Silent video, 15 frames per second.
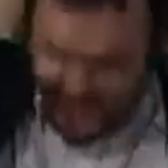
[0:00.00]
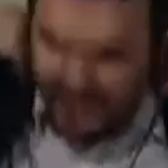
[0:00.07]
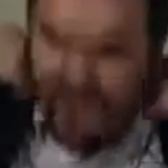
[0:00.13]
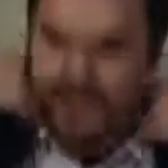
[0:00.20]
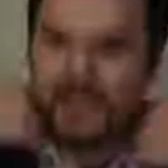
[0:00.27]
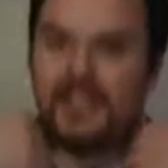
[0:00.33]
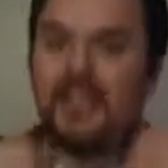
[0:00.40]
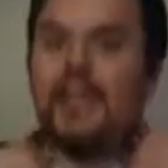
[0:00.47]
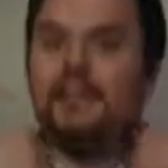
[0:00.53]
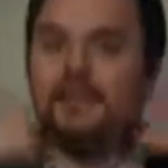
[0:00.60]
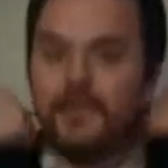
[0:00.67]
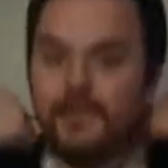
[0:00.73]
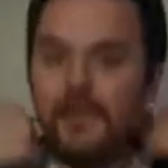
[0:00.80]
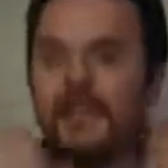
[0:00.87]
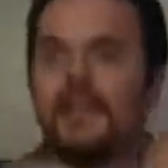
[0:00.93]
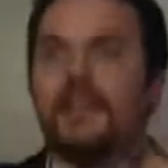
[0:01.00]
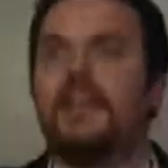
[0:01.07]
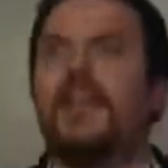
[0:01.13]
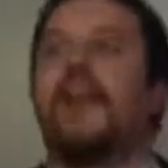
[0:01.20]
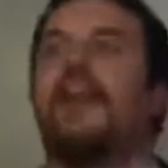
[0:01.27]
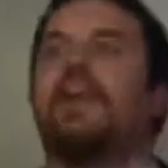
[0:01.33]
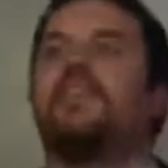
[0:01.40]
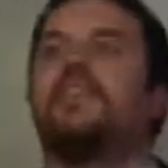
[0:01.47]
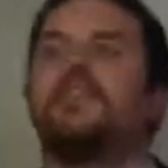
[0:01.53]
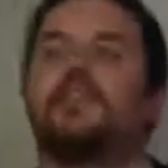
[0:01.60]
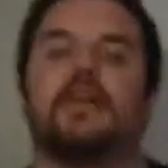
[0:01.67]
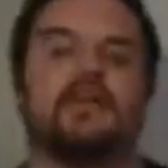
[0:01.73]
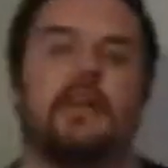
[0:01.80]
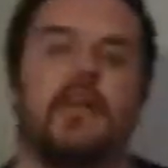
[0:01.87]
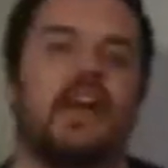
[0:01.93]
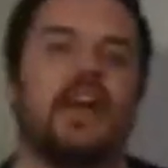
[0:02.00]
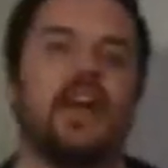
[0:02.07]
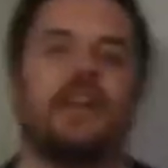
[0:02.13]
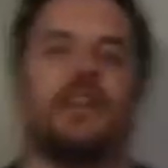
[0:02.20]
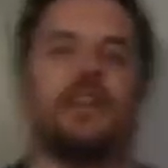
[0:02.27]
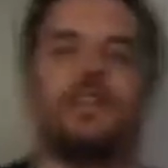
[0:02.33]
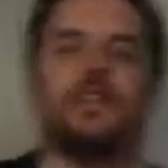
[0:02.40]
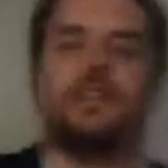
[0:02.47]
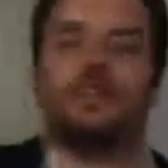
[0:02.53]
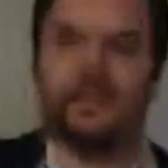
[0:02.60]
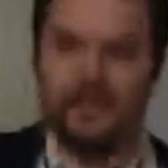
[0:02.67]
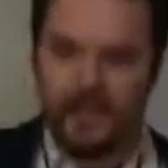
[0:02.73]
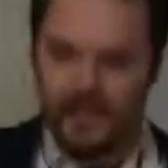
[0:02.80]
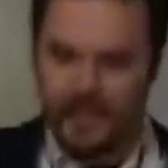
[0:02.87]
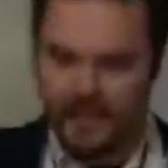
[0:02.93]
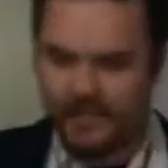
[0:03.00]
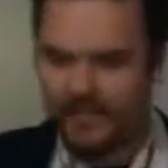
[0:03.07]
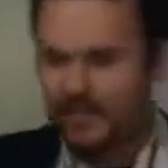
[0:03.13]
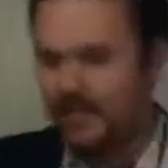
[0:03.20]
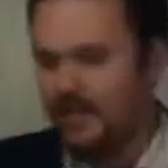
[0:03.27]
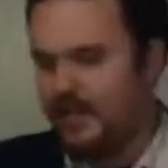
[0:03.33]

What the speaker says: actually a camera that I had from like my aunt or something like that.